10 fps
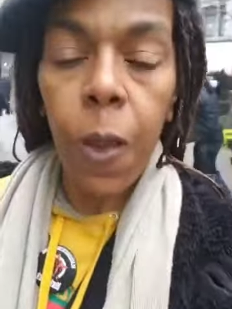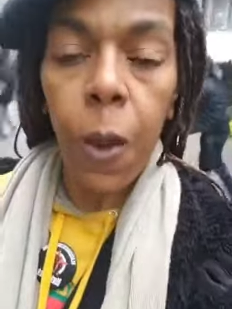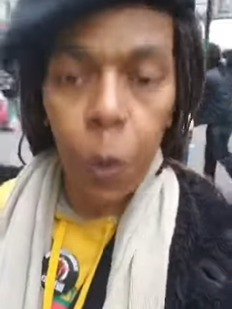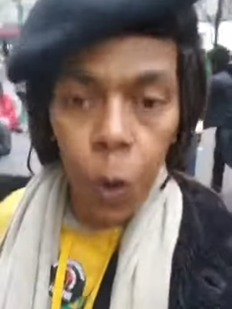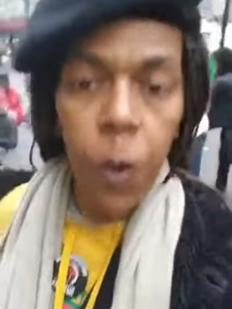
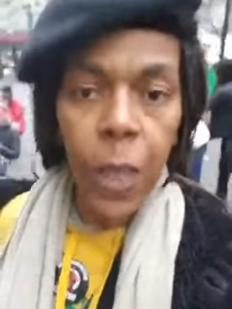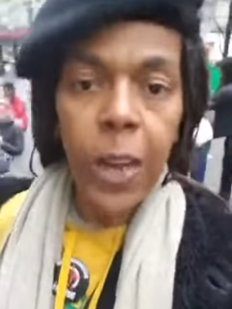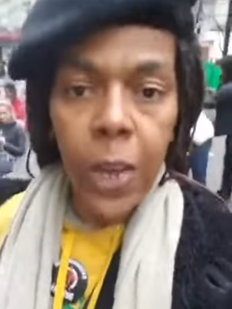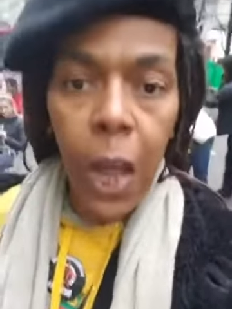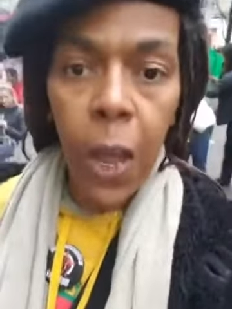that during
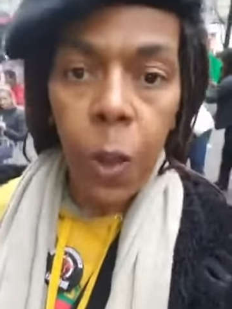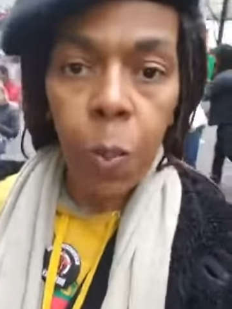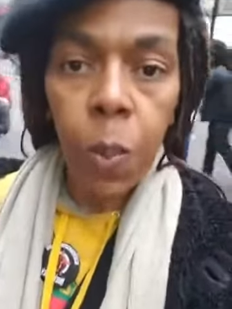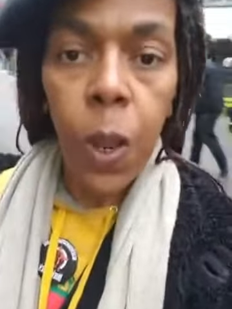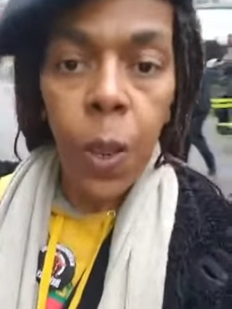that time,
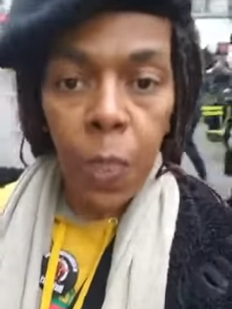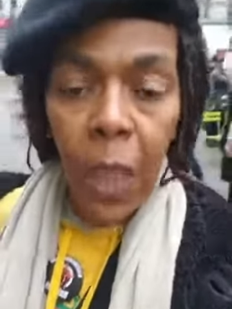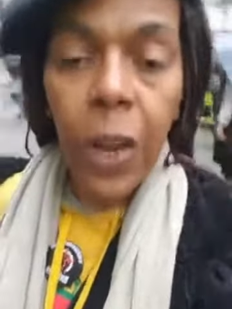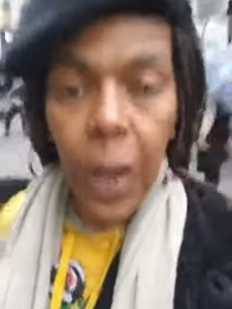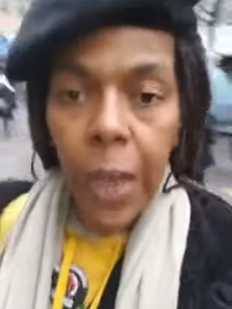
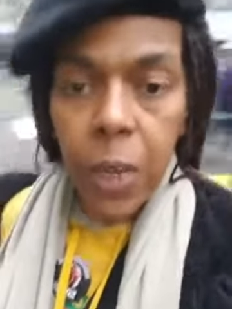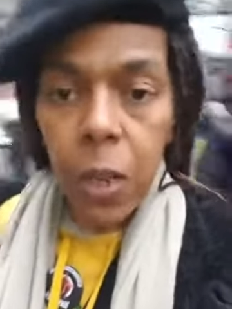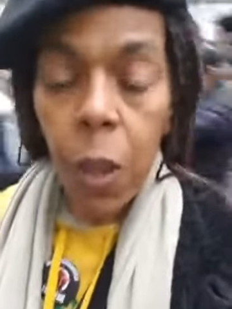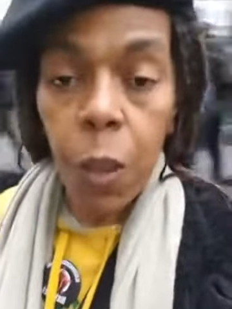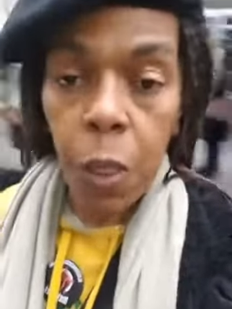they let
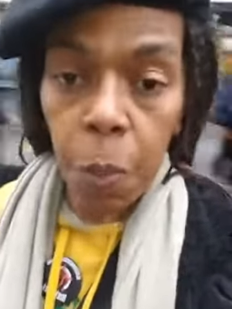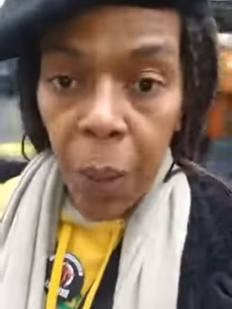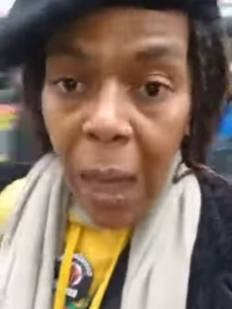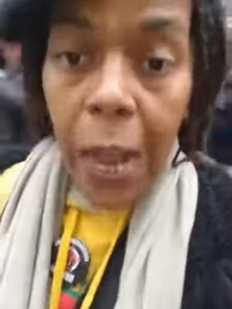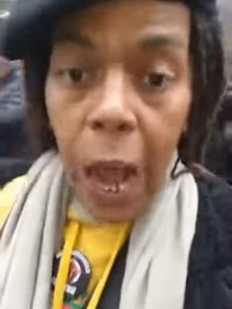the
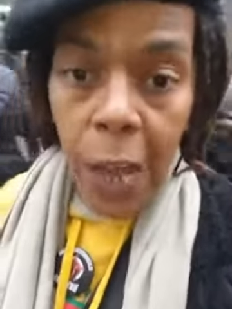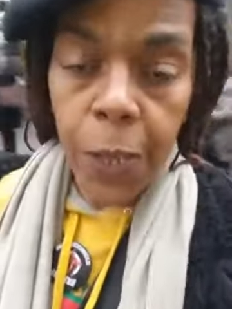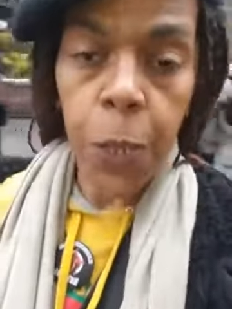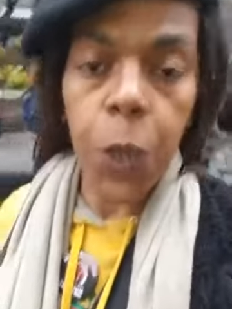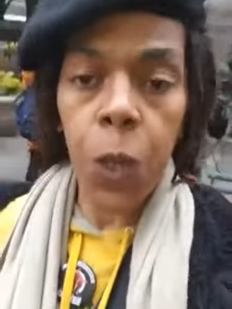black
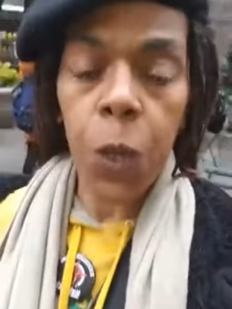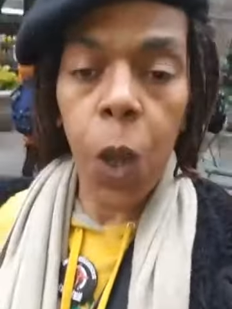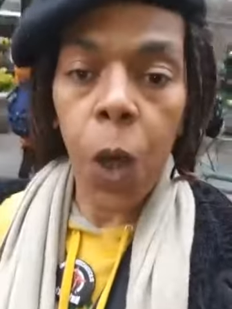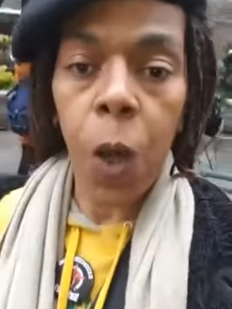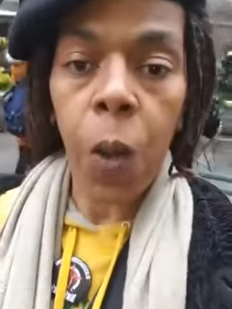hostages
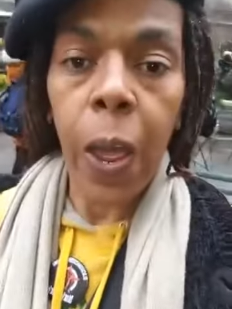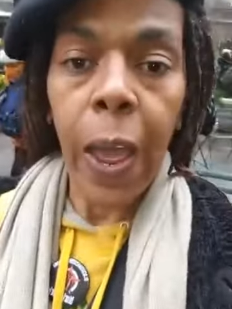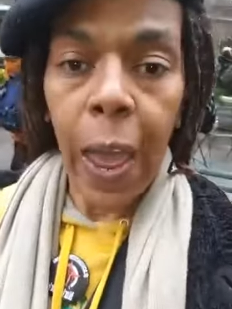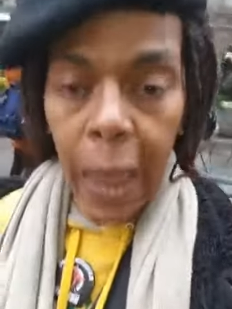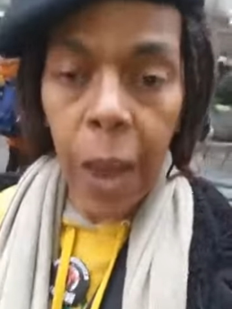go
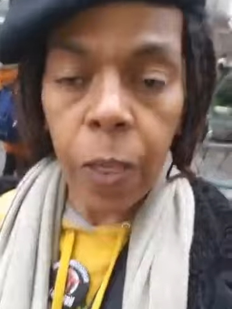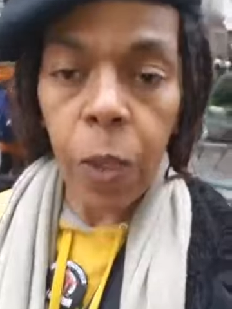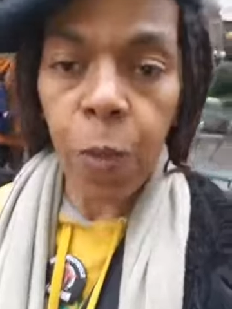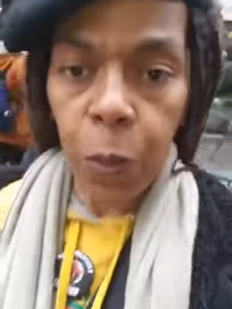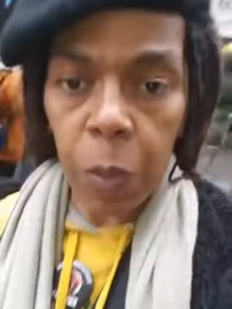and
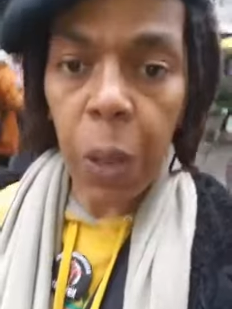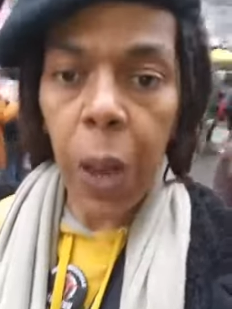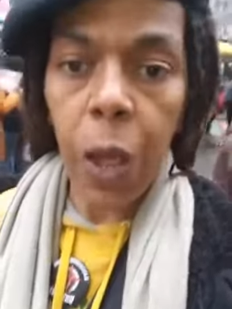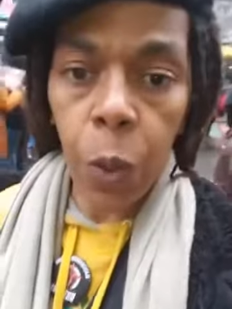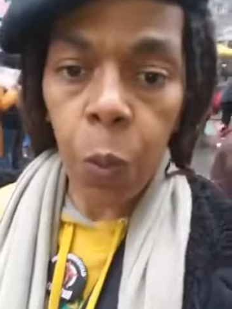the female,
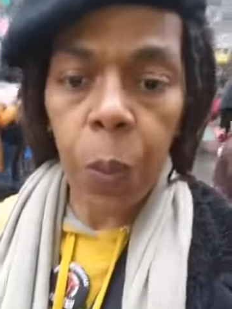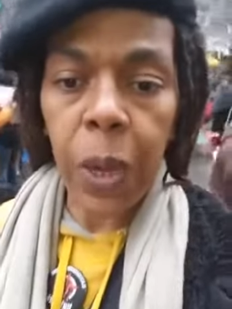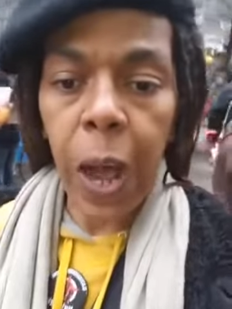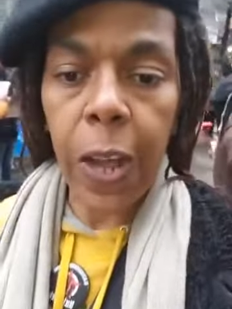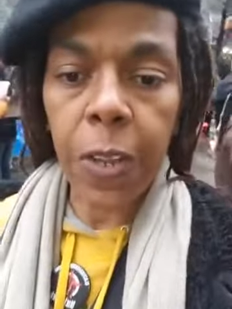the women
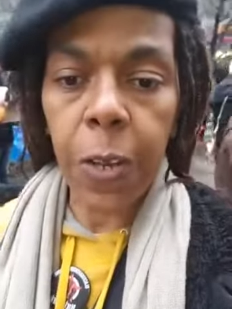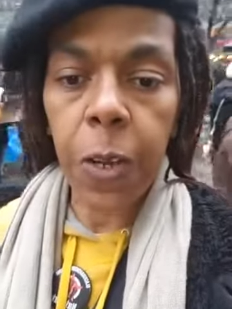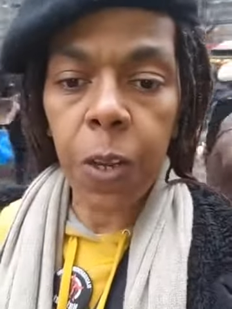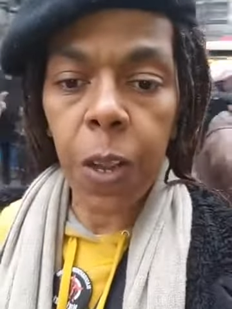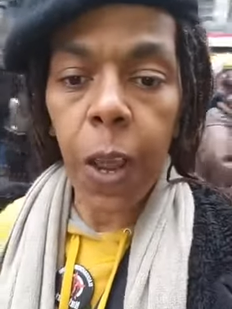
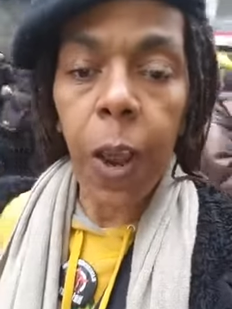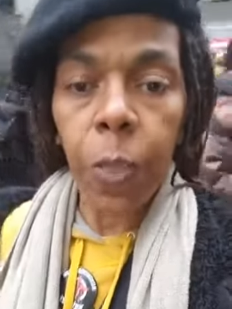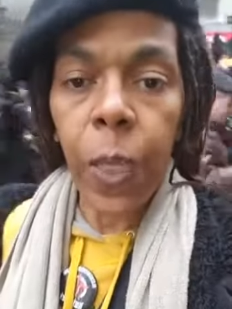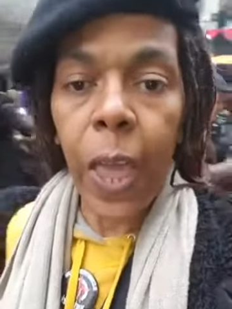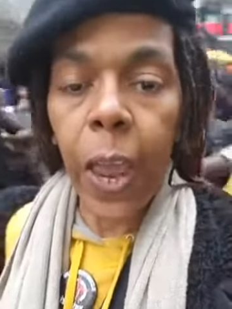hostages.
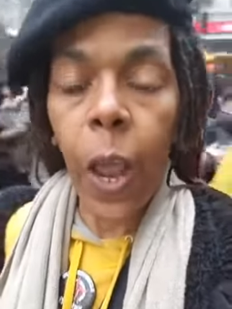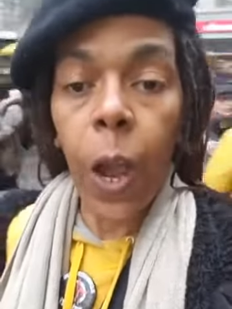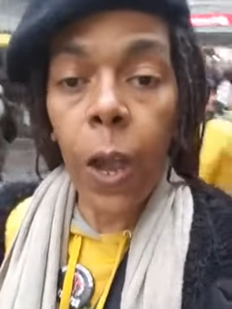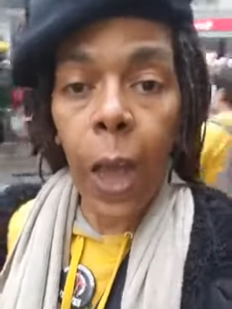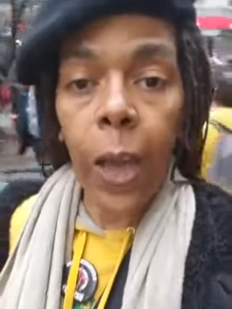They
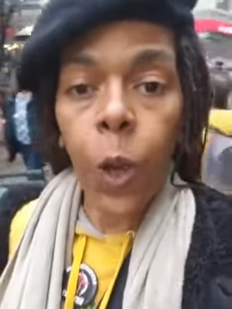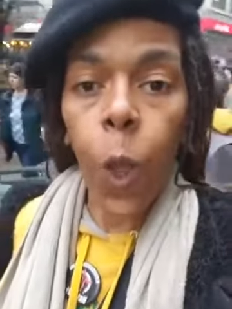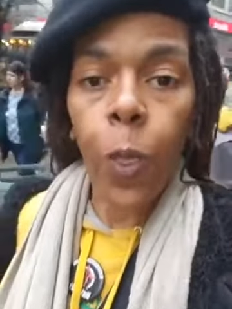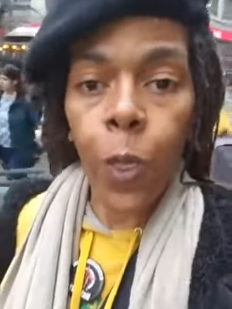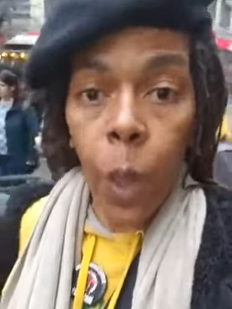let
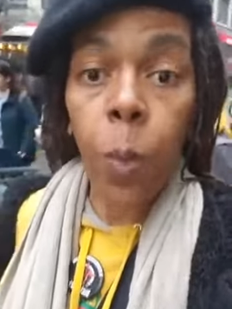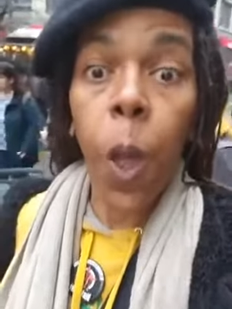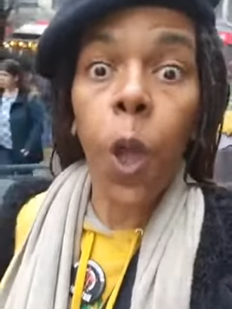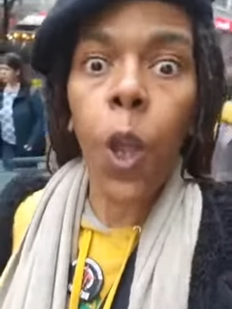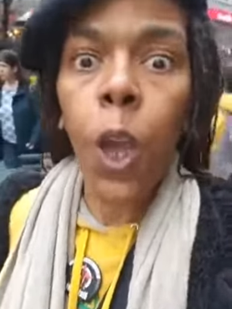them
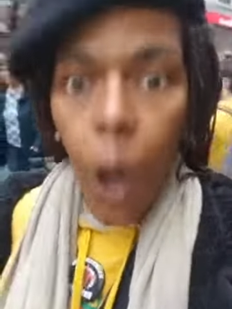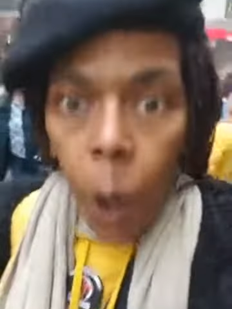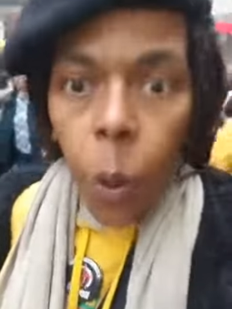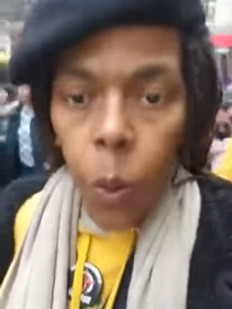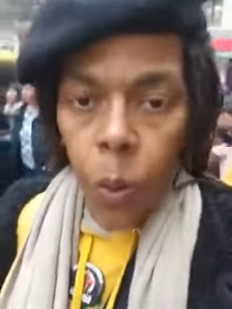go.